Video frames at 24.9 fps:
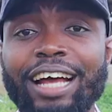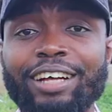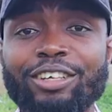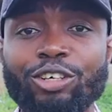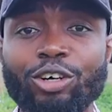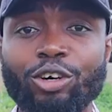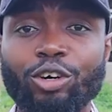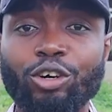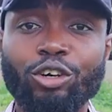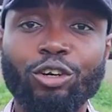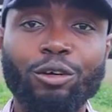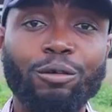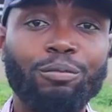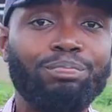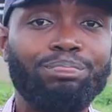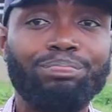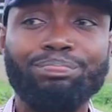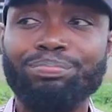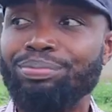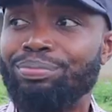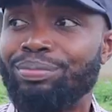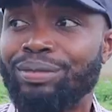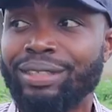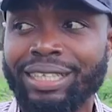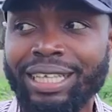and you're going to
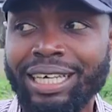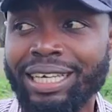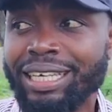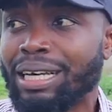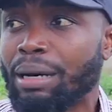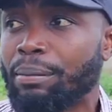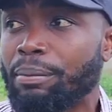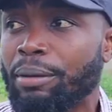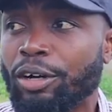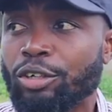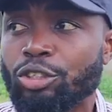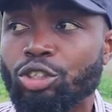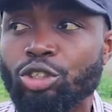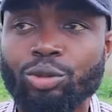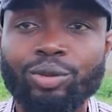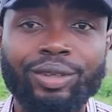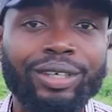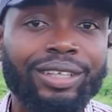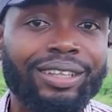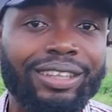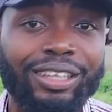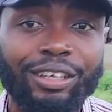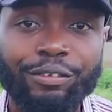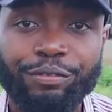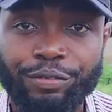think about
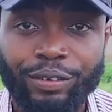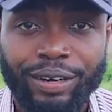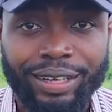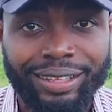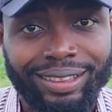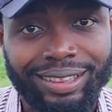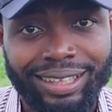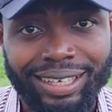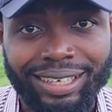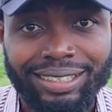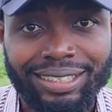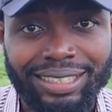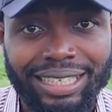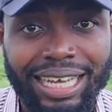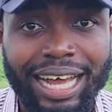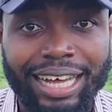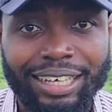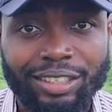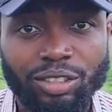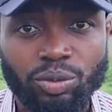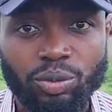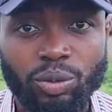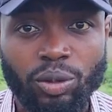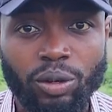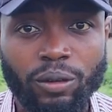doing different things
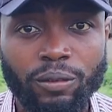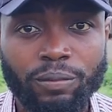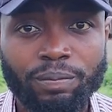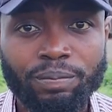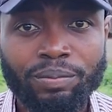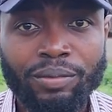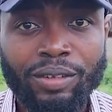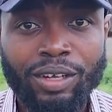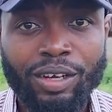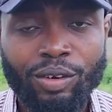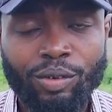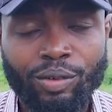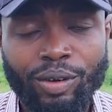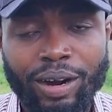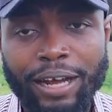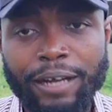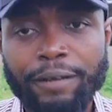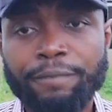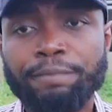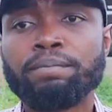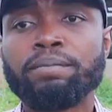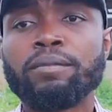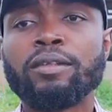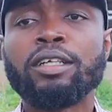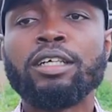as well,
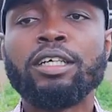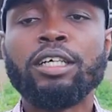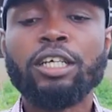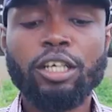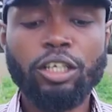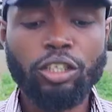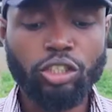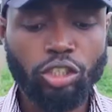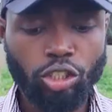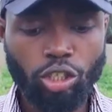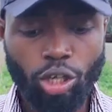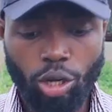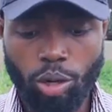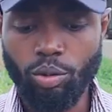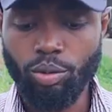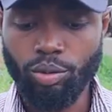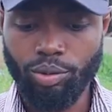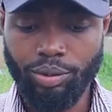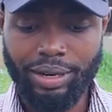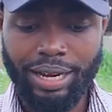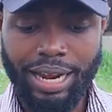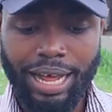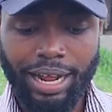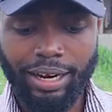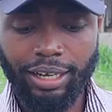right?
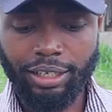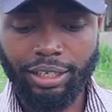So now